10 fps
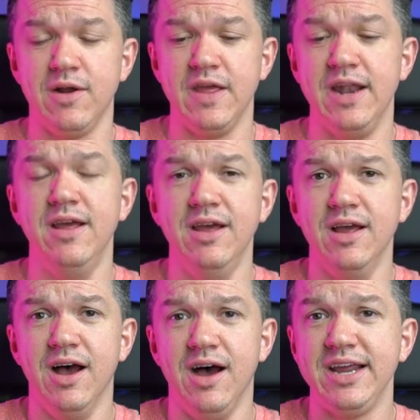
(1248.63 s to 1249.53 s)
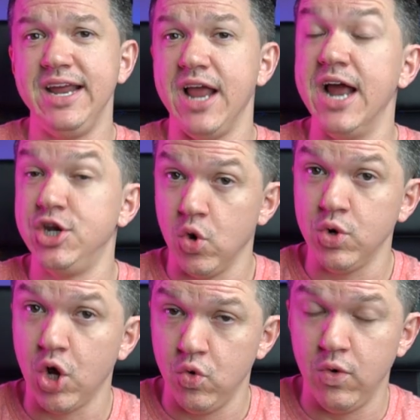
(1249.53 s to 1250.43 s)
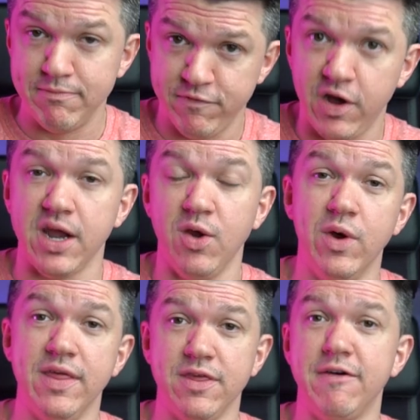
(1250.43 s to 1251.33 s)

And then uh, he, I don't know who I'm fucking with.